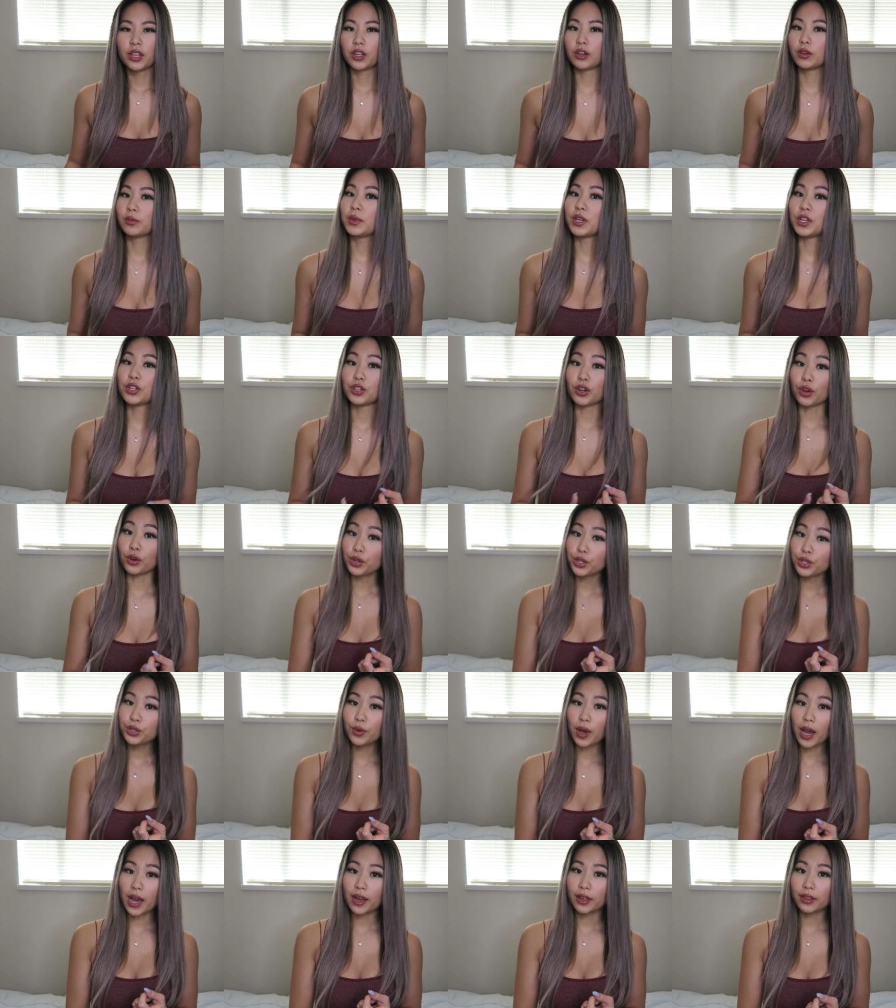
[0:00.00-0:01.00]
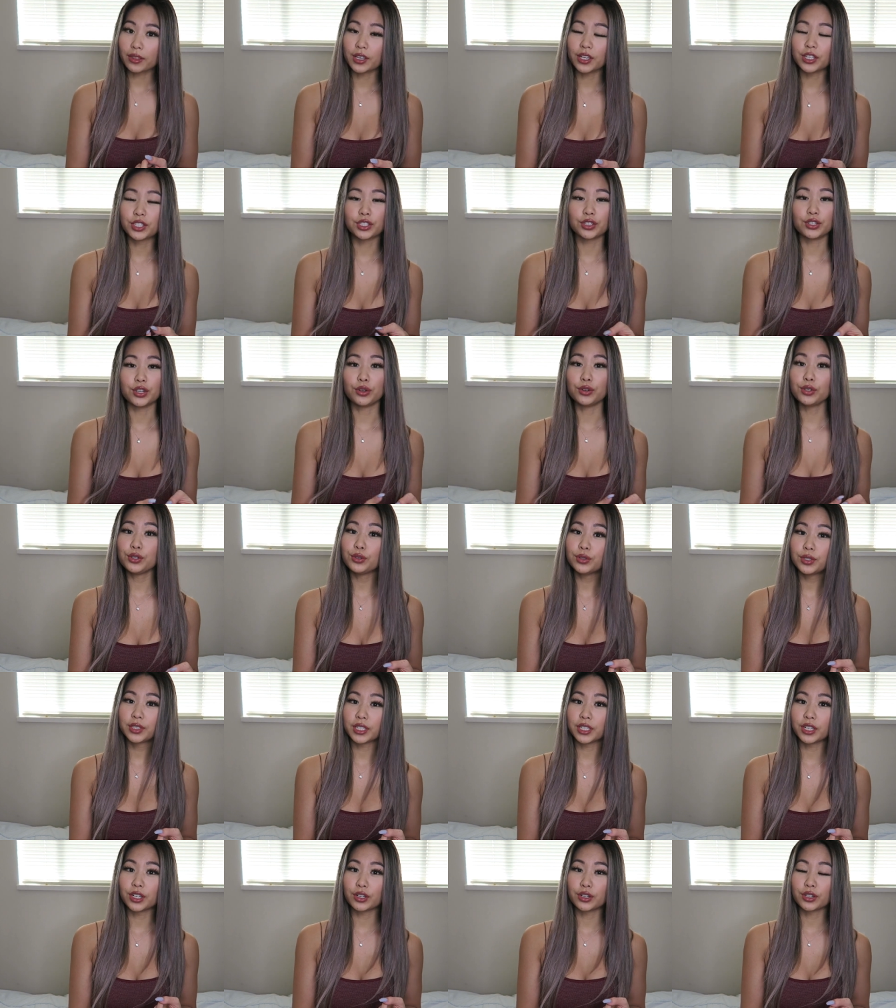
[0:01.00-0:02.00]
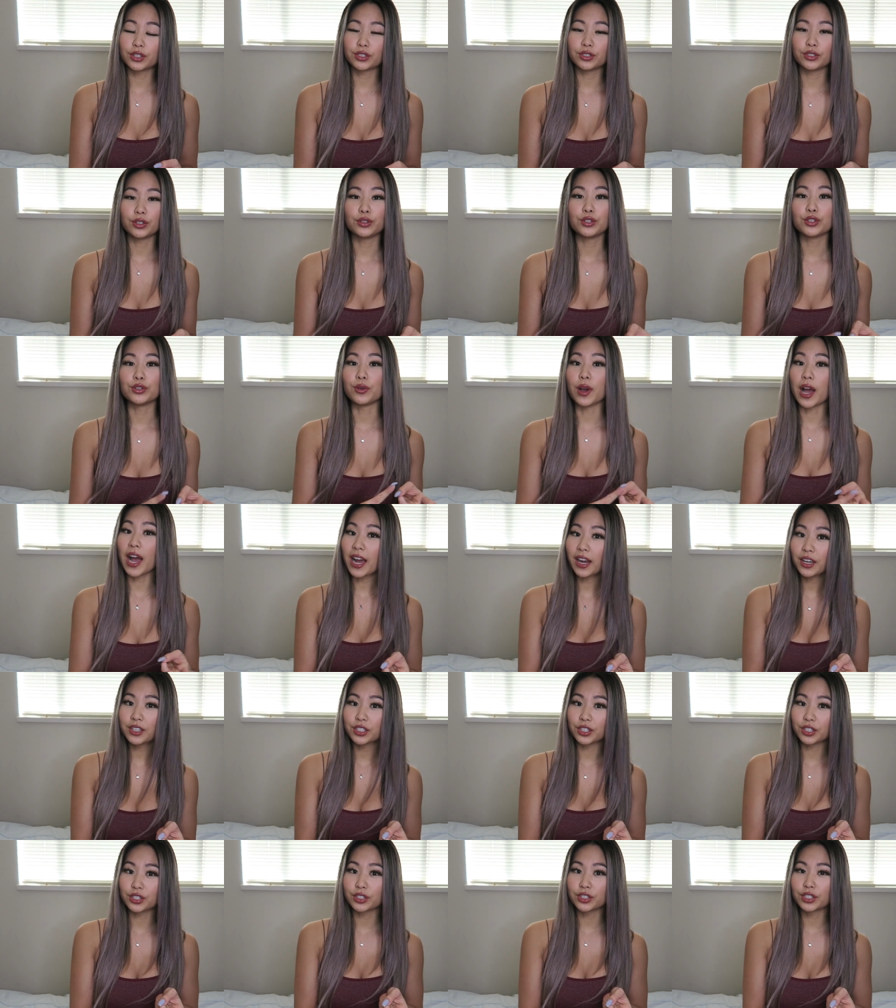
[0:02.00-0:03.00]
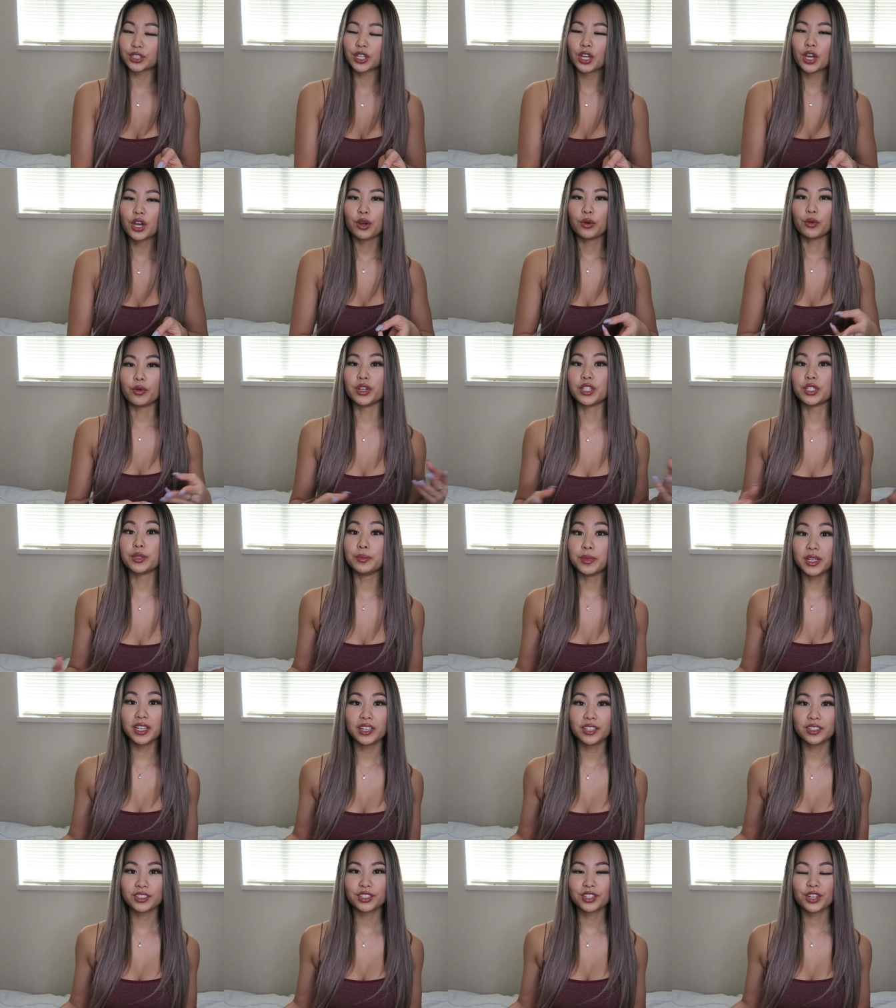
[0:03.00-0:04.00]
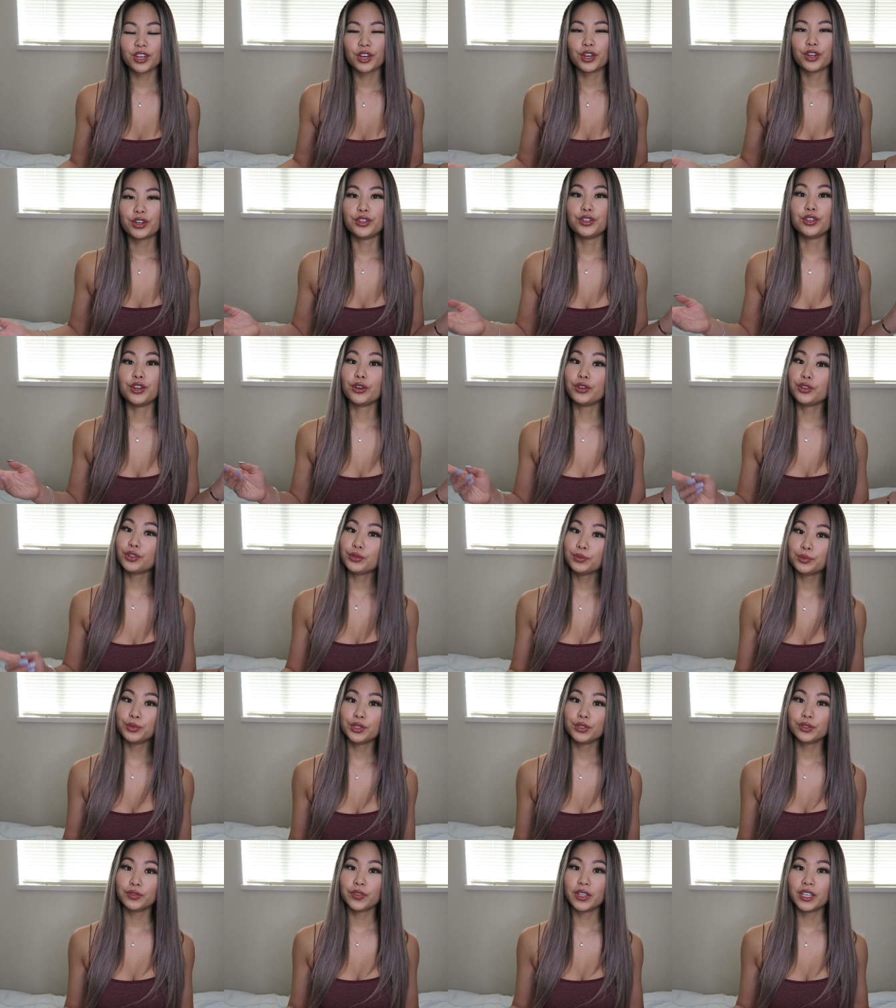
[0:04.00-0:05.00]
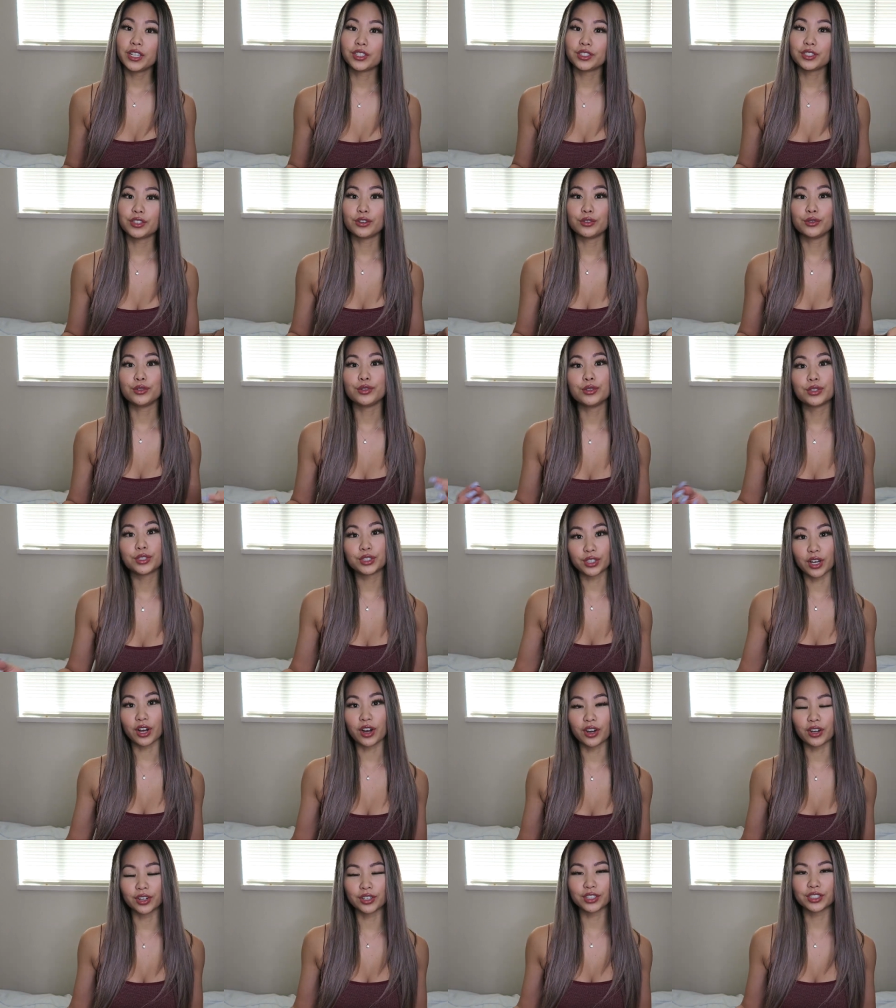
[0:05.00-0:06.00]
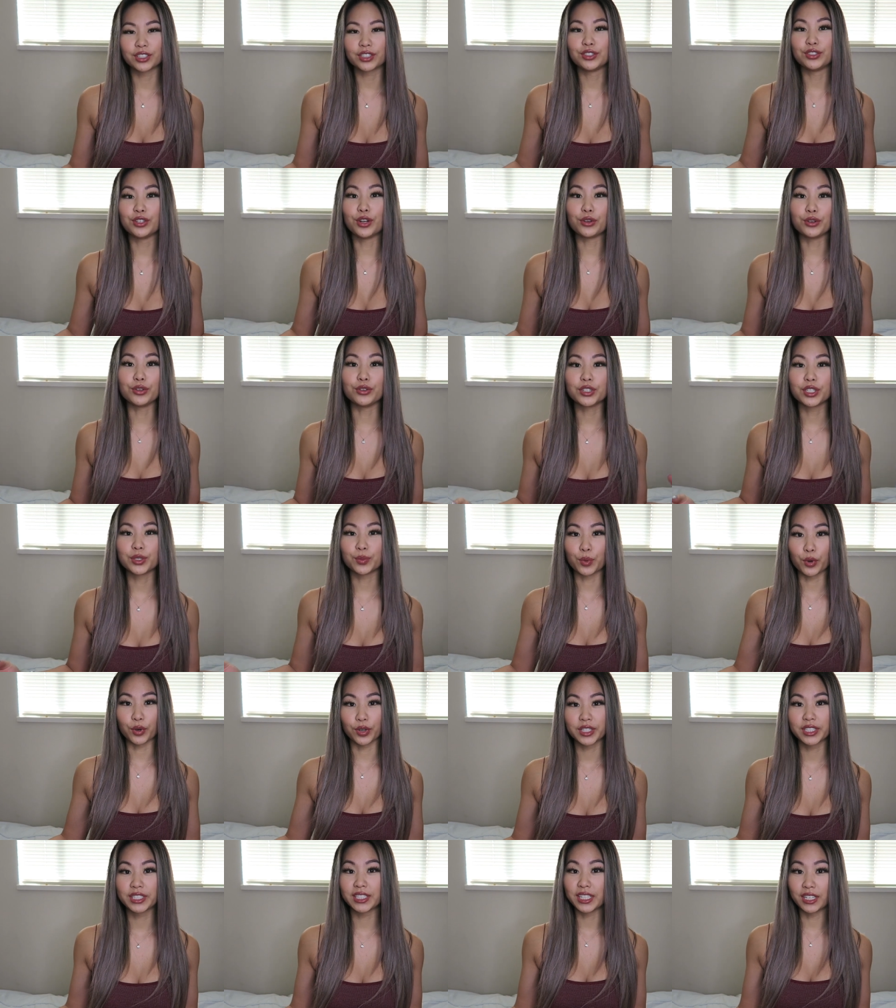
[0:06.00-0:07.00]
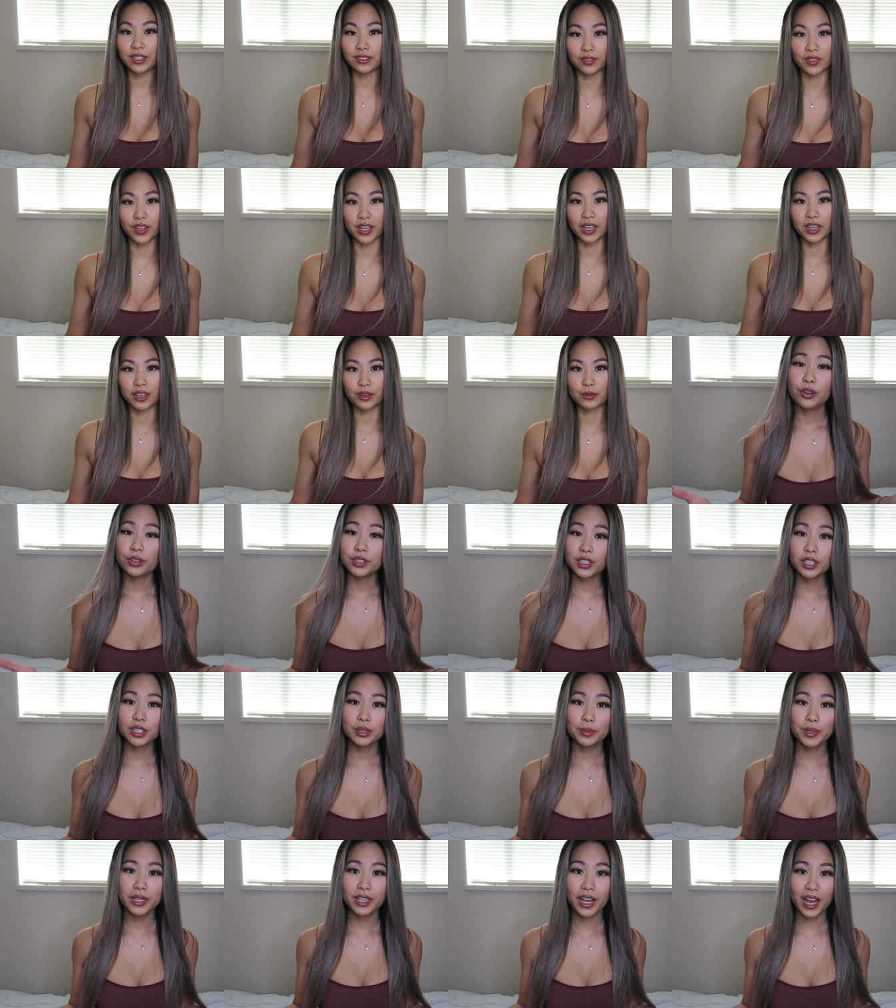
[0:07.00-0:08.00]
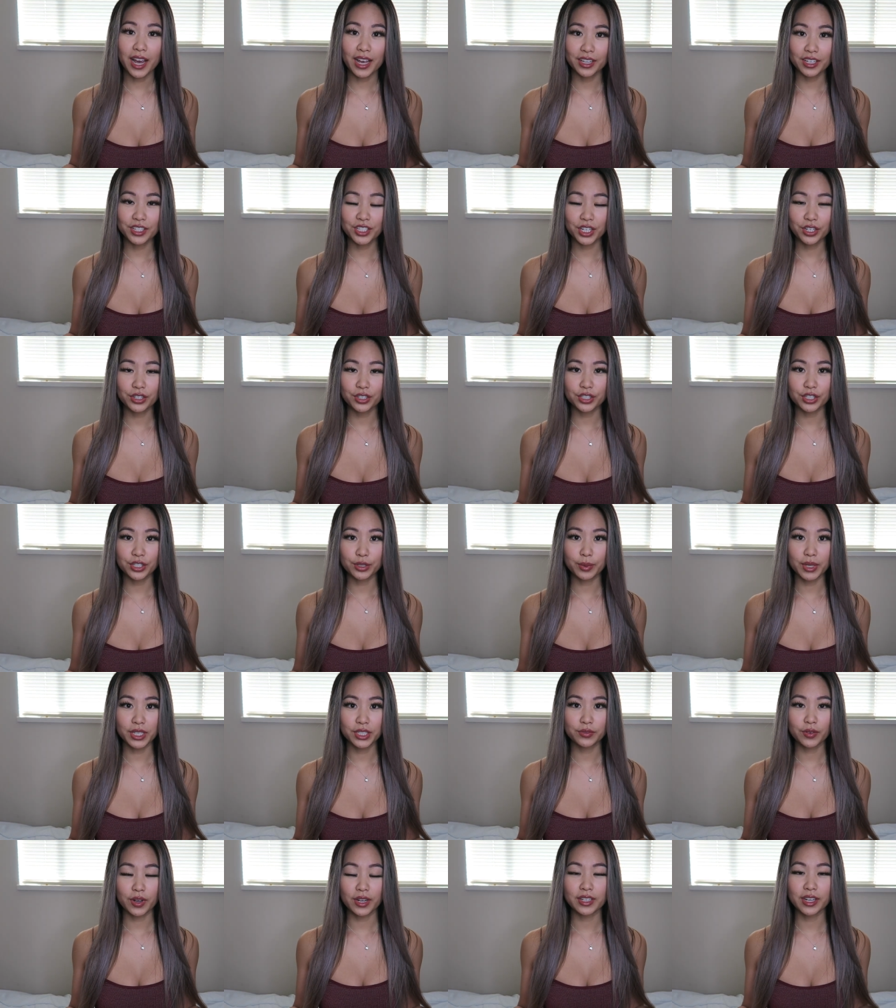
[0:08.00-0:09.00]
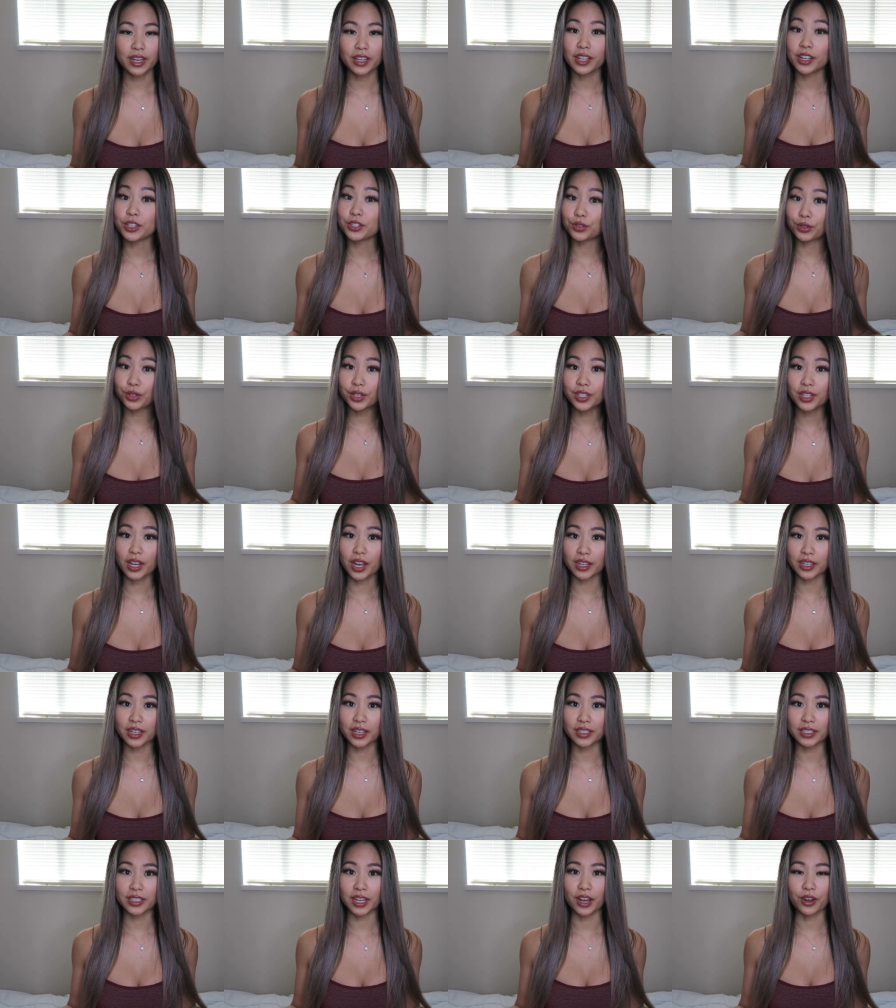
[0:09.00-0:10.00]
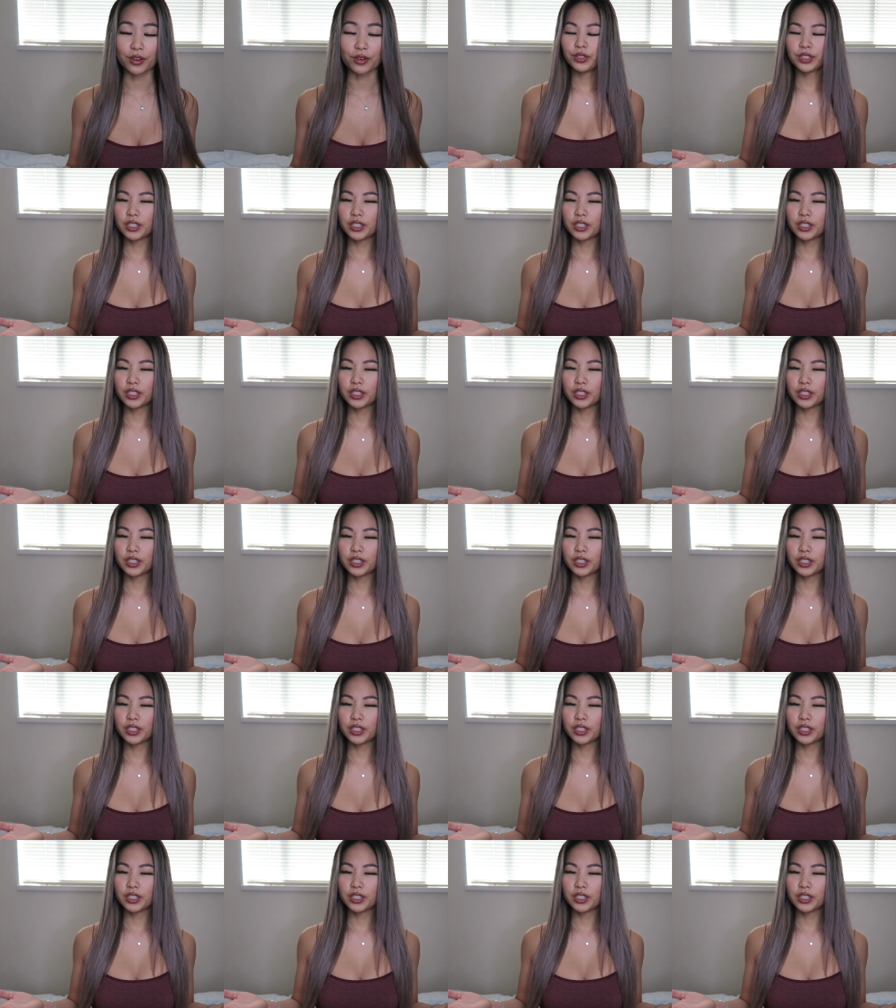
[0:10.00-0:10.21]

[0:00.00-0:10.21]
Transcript: there would be no new athletes, no new singers, no new actors, which means no new movies, no new songs, no new sports TV? Who's gonna be Kylie Jenner's new best friend now that Jordyn got kicked out?